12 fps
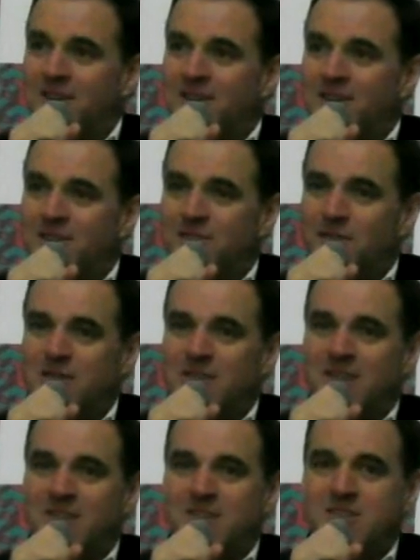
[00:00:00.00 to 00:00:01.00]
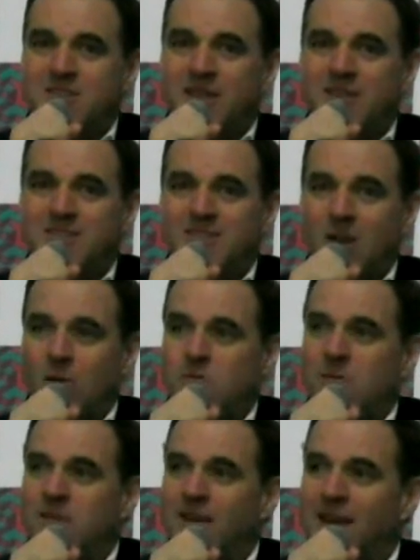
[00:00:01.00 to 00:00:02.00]
As far as I can see, that is the
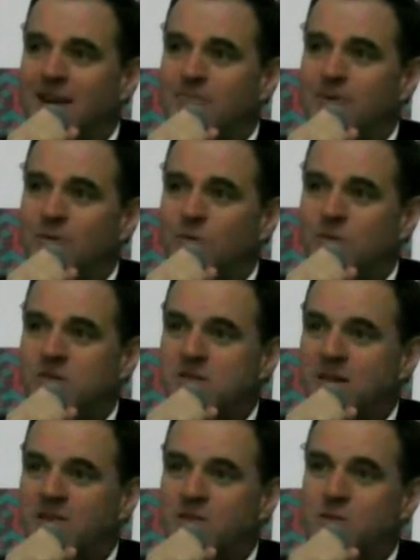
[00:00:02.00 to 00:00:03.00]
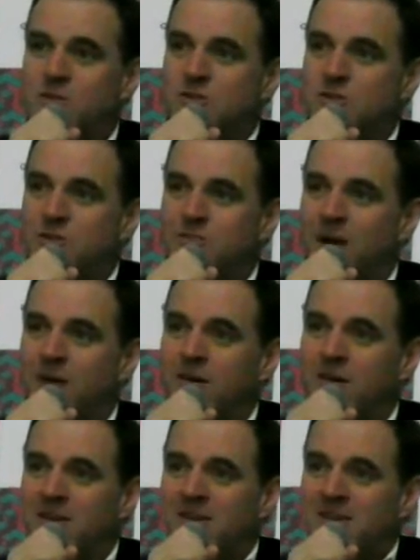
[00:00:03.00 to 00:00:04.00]
only thing anybody wants to ask questions
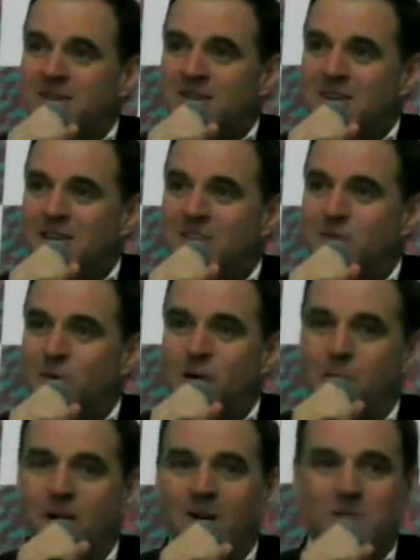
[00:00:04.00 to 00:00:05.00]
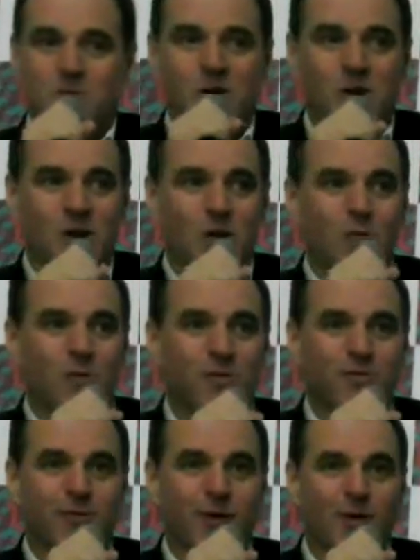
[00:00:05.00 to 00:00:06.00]
about. So I might as well go with
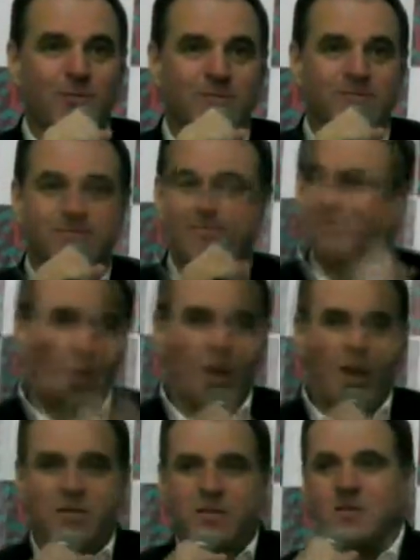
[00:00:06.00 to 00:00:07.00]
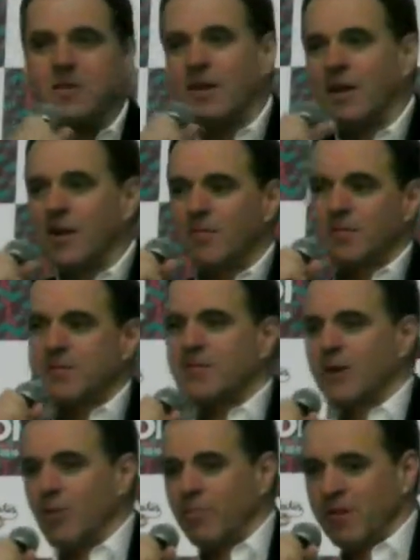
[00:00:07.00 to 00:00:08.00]
the flow. But I didn't hear
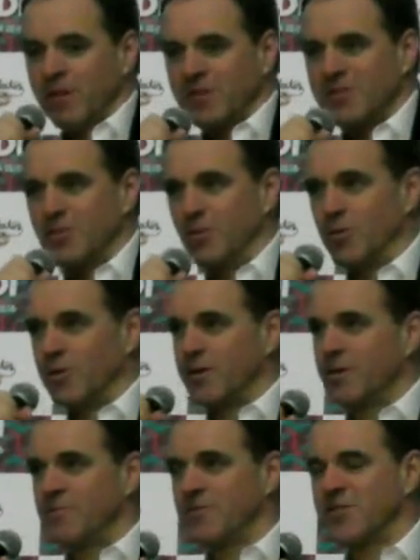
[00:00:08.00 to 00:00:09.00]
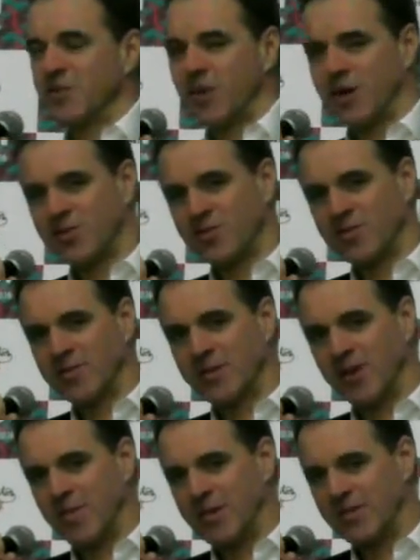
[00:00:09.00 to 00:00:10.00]
Mr. Gottlieb's talk, so I
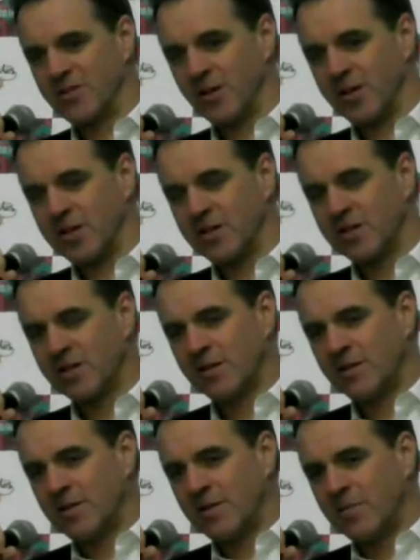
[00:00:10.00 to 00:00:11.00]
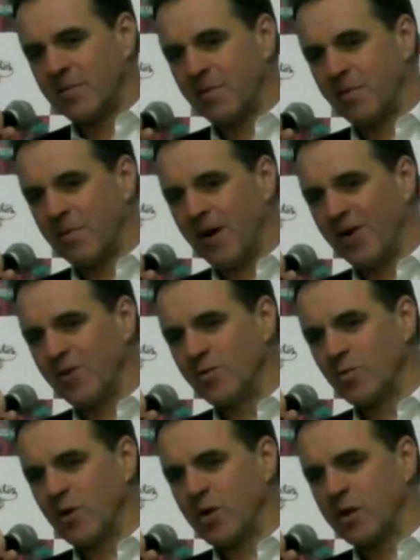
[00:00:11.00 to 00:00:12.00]
shouldn't comment on it. My
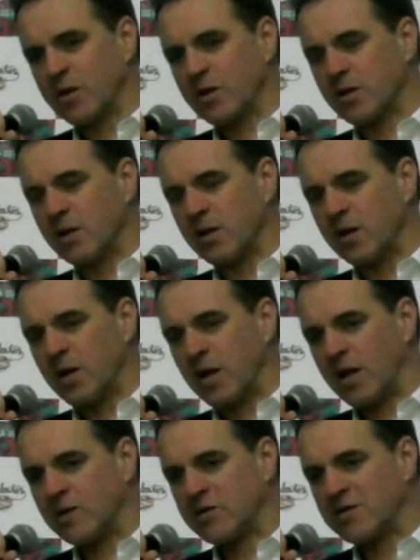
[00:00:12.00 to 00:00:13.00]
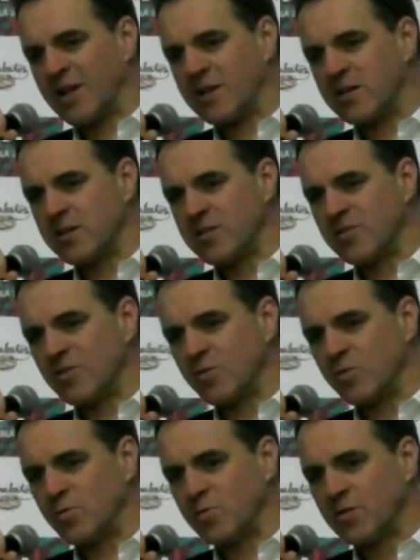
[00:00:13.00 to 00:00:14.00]
own work has tended to